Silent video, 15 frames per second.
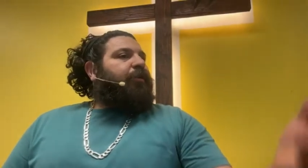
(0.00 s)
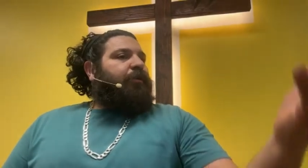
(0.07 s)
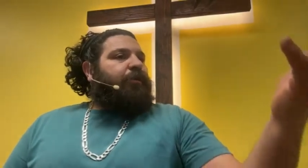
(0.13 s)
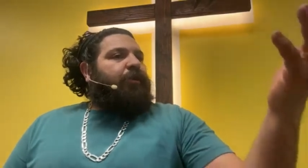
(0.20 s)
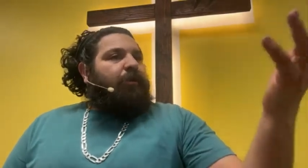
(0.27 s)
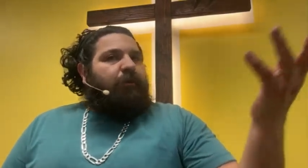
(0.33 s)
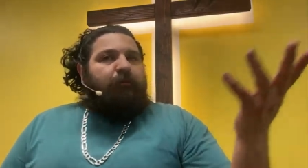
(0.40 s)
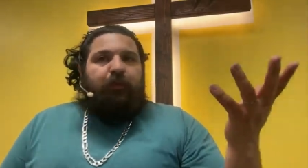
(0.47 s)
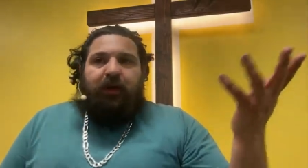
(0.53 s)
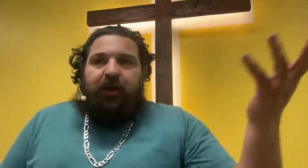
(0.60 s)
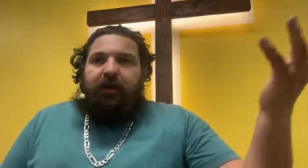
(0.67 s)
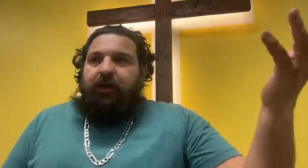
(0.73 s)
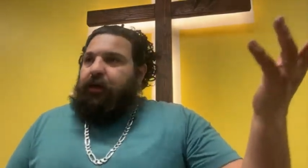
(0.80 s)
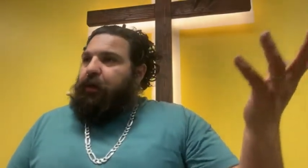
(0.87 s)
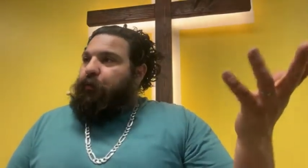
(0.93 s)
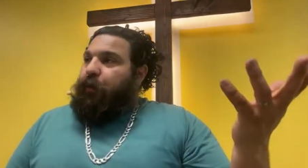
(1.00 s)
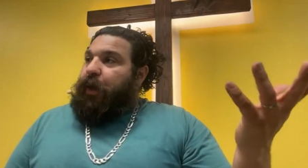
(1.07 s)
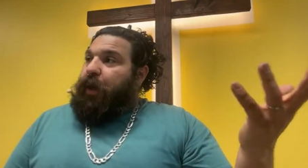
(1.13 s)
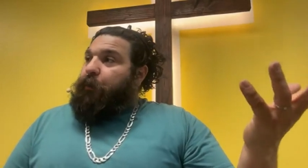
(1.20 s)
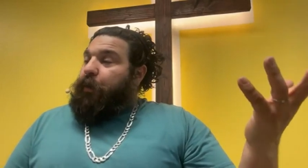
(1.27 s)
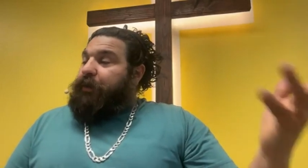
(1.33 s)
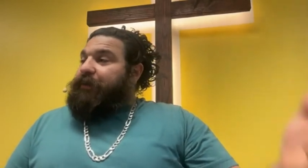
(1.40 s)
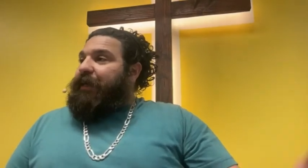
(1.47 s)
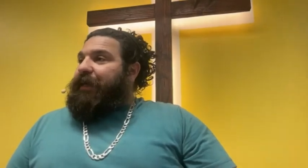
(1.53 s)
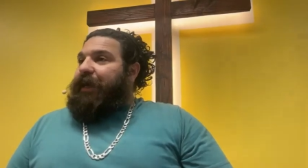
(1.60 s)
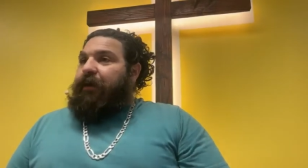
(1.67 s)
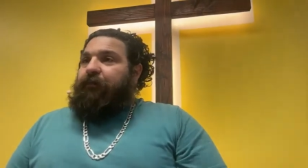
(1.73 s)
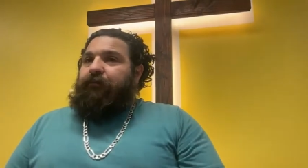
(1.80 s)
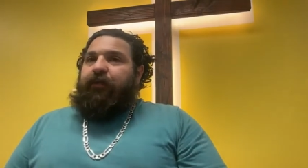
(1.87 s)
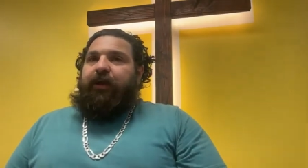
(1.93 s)
You know, but when I worked at
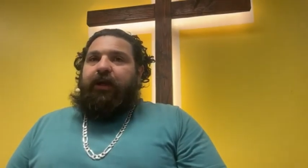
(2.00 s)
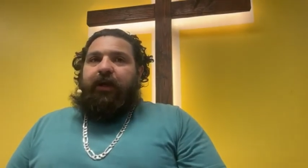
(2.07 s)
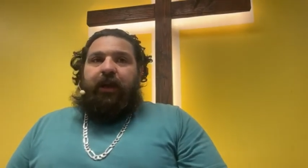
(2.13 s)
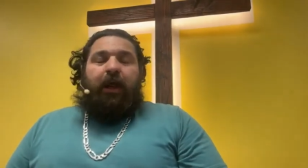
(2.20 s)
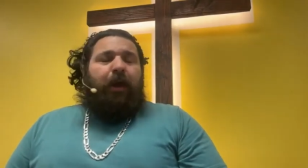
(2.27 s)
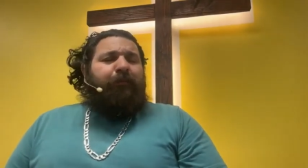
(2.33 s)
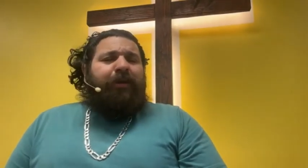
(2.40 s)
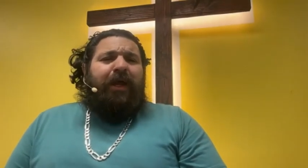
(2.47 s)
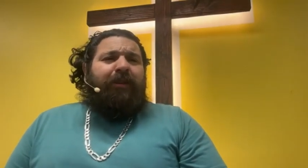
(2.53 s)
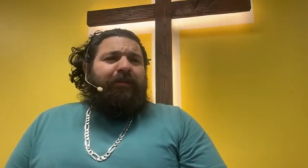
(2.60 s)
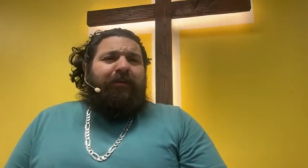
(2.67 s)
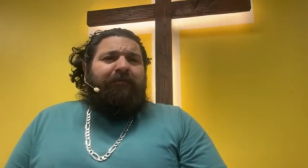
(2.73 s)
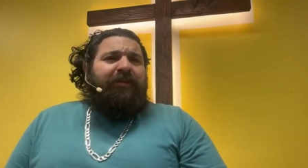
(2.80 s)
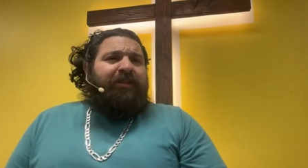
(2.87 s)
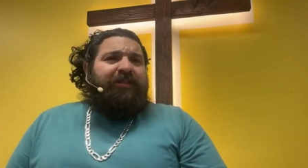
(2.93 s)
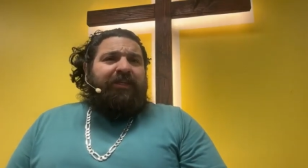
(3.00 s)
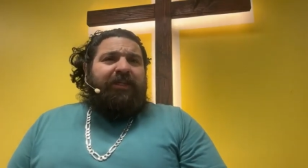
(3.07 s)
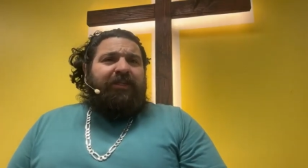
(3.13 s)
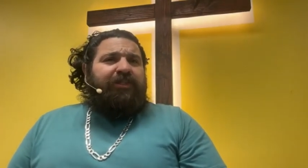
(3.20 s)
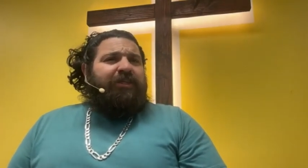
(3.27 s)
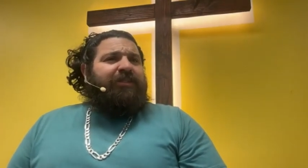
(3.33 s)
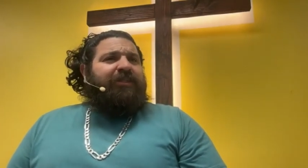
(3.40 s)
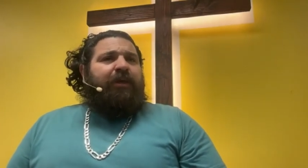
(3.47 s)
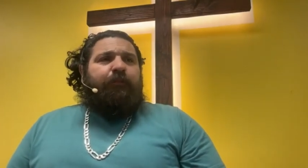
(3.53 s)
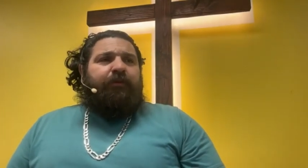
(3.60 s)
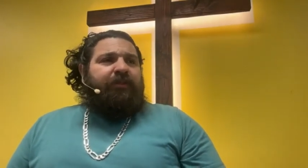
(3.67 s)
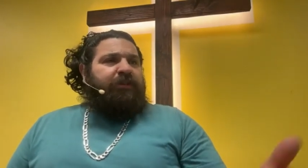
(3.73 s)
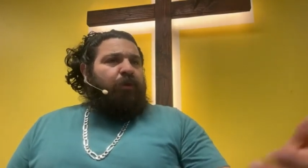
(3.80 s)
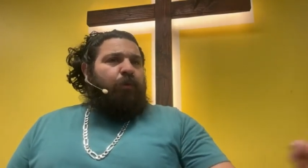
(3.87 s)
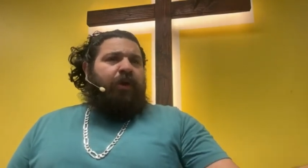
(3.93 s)
Calvary, and I mean, I love the teaching. Skip
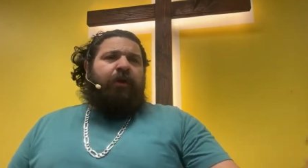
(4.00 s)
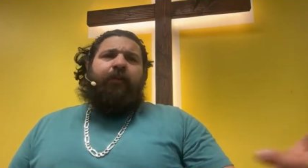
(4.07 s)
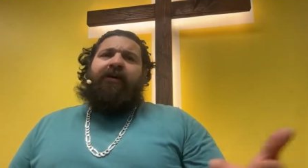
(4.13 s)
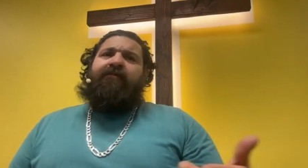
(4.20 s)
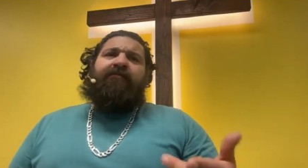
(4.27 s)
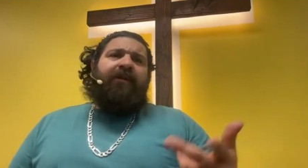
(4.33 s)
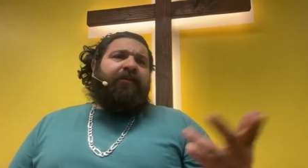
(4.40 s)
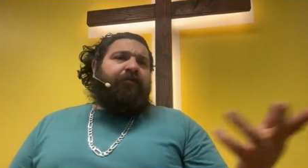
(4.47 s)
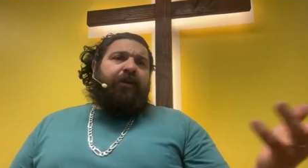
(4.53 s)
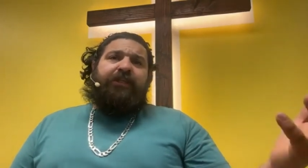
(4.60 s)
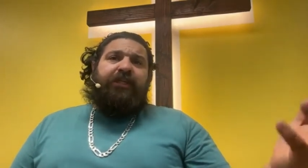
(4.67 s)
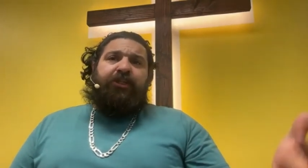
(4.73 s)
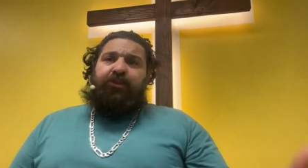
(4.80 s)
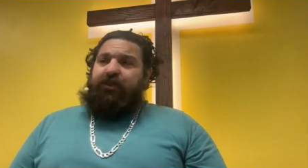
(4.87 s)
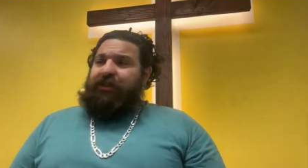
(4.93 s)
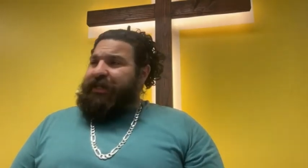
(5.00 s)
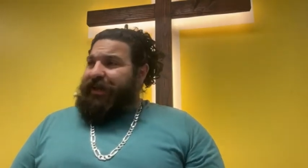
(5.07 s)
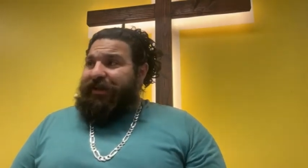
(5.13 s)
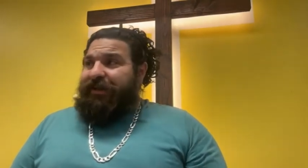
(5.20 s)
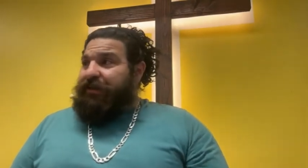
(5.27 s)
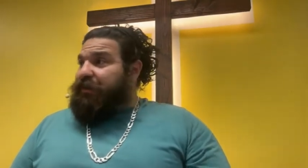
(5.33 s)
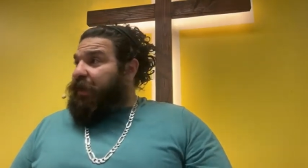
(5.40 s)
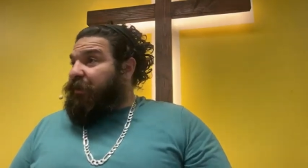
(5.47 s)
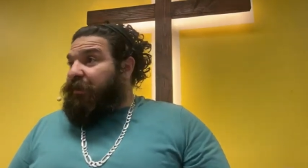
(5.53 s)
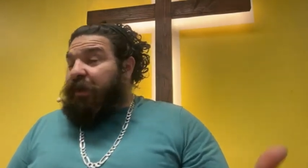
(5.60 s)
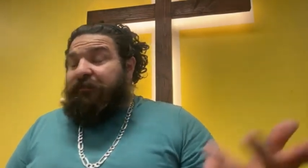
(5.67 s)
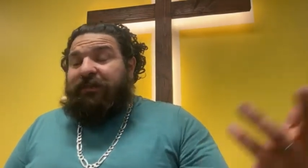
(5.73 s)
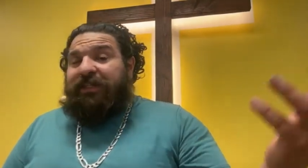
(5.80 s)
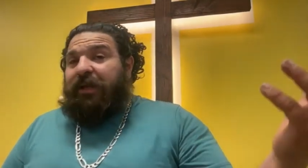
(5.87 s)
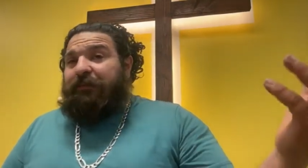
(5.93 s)
is still one of my favorite teachers. He is. I
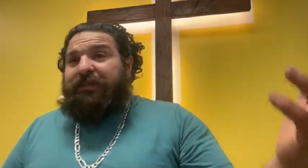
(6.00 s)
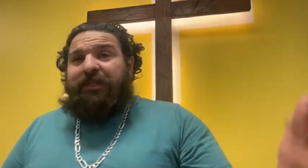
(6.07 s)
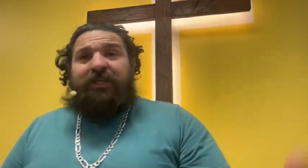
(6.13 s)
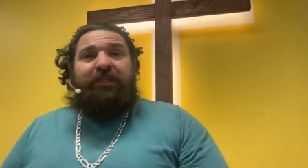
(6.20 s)
love Skip's